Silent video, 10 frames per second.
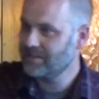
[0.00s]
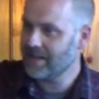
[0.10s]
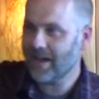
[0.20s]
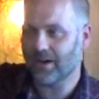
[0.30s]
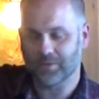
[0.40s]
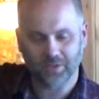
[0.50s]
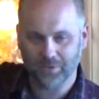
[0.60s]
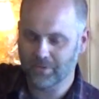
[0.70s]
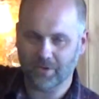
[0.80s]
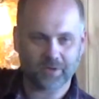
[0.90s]
Now, do
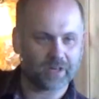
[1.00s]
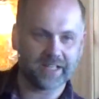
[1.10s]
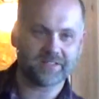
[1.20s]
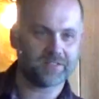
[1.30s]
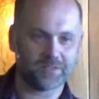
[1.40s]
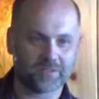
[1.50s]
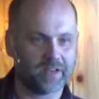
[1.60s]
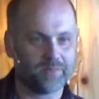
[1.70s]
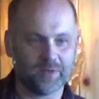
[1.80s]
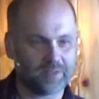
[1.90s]
you know Christ? Does
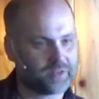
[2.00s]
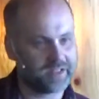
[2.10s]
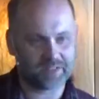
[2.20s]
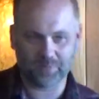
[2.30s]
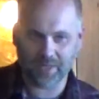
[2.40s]
Christ